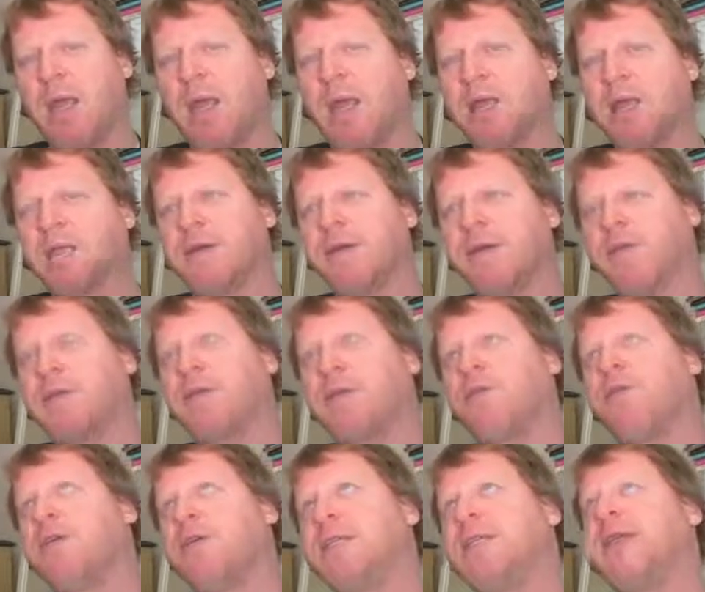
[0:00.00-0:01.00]
So it's an
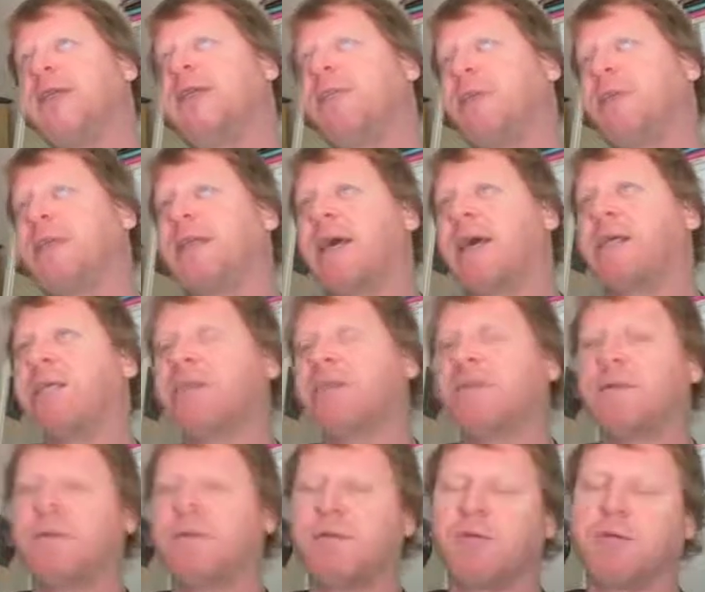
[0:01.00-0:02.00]
increasing expectation
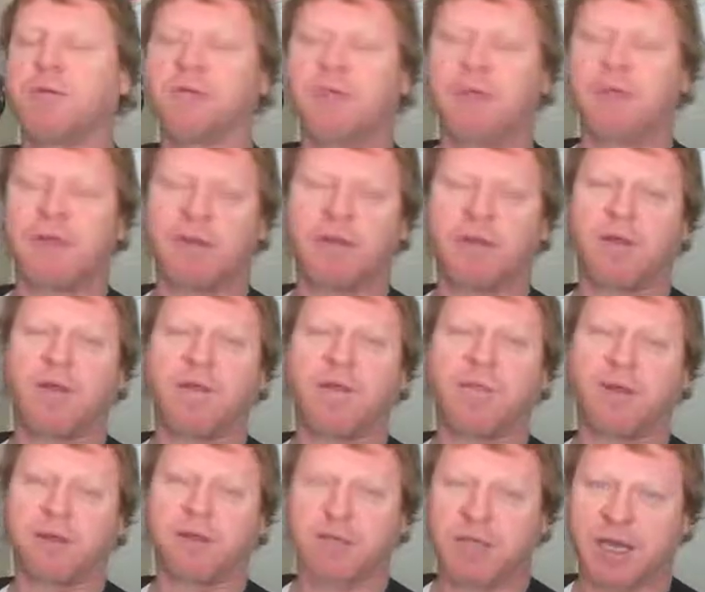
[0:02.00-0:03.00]
that
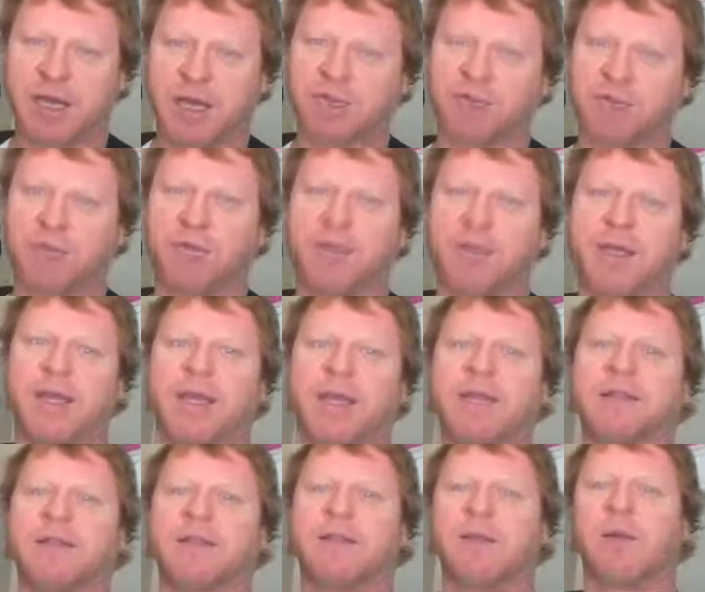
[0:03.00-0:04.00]
they'll change
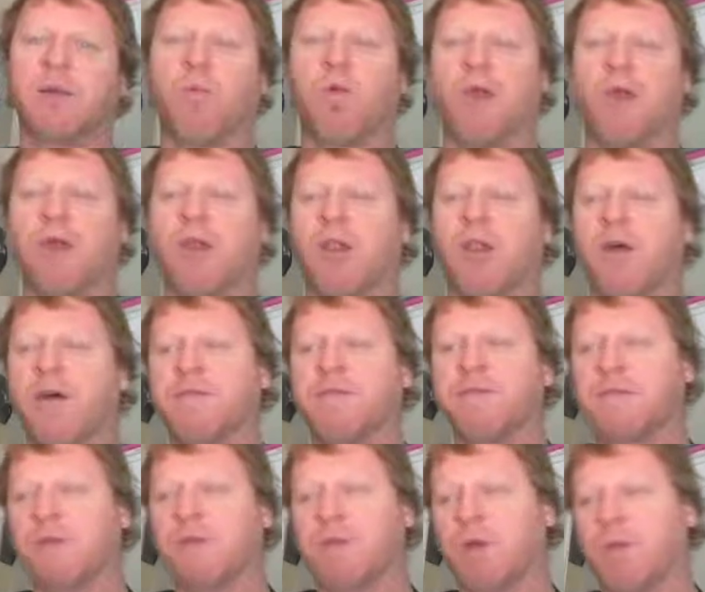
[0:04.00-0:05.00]
careers, that their working lives
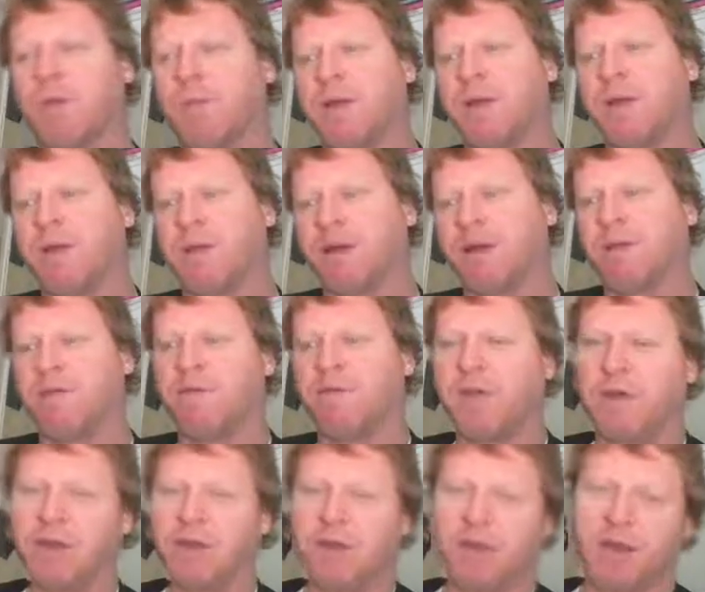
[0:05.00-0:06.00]
just won't be kind of,
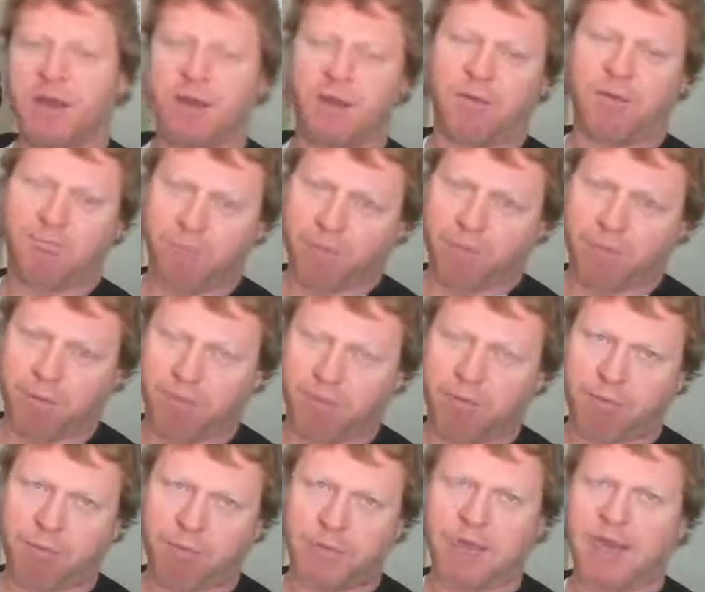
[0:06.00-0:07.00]

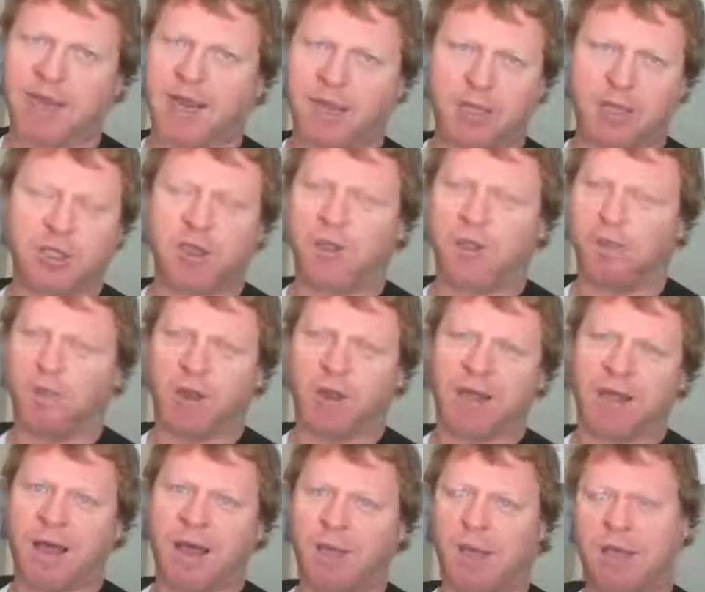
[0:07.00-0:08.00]
getting a job in one
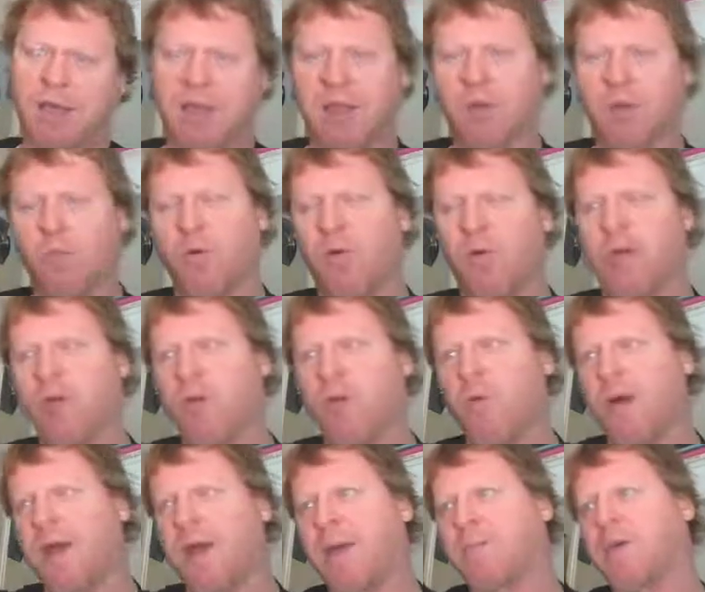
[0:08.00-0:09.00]
company and working your
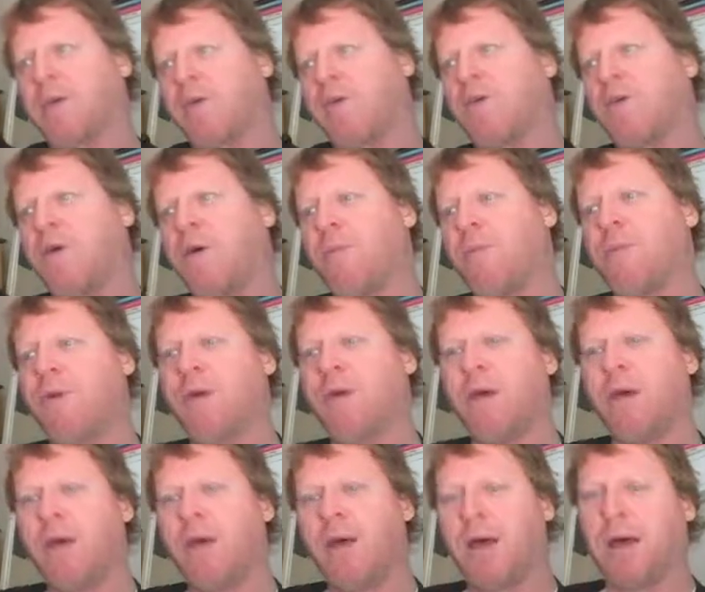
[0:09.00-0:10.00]
way up to the top.
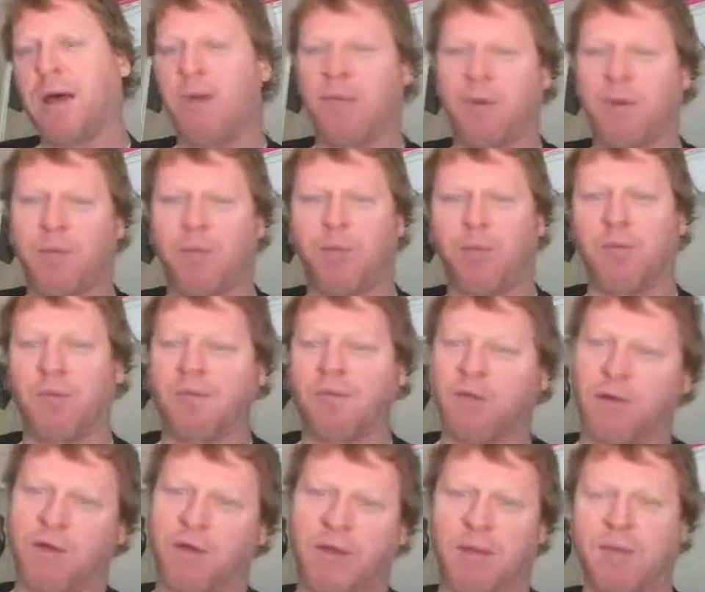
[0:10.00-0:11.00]
People
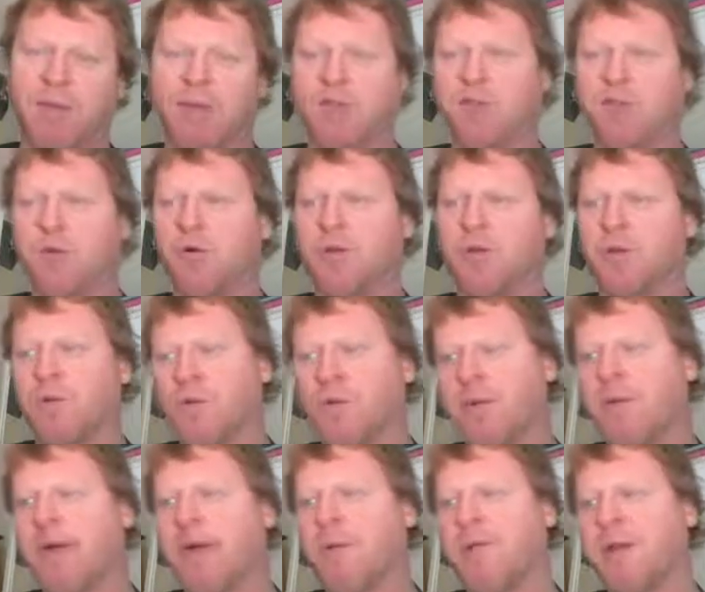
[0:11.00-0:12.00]
moving around much more between
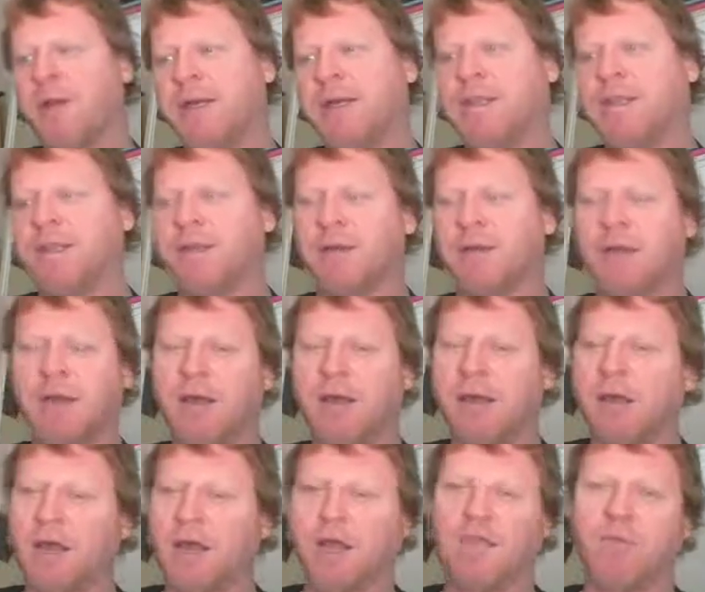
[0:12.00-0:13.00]
companies, and
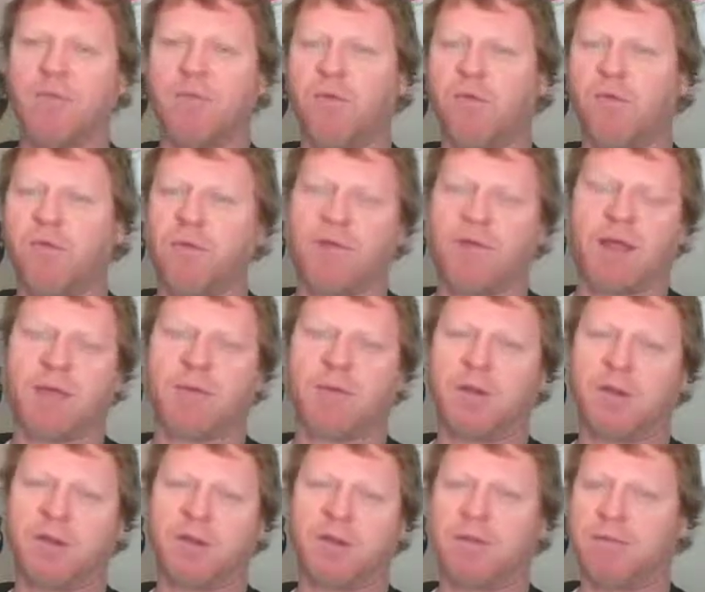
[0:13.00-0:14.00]
even moving around
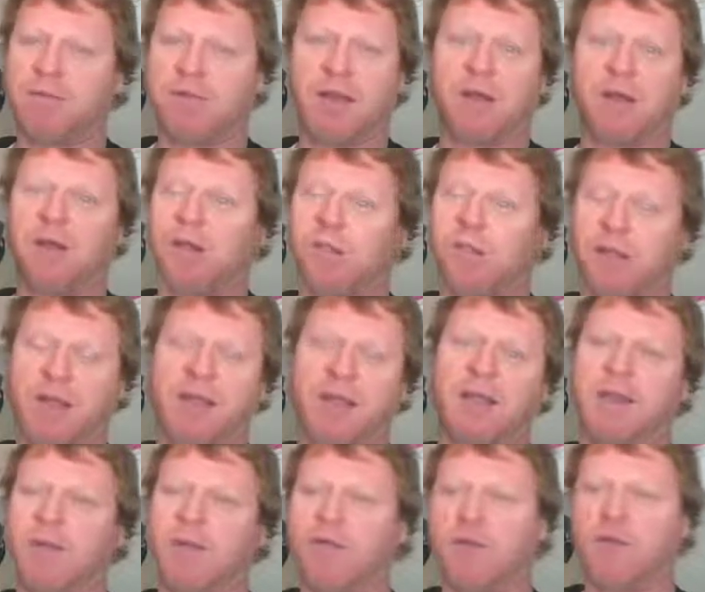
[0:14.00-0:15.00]
between completely
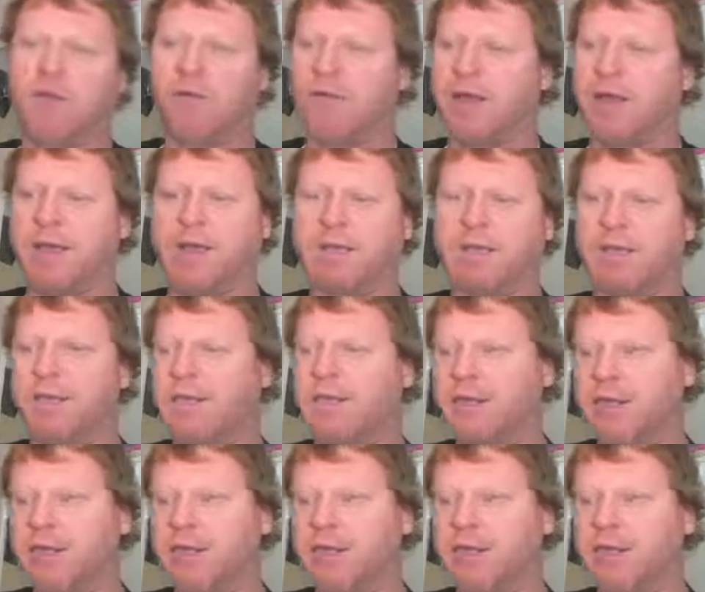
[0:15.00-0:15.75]
different careers, and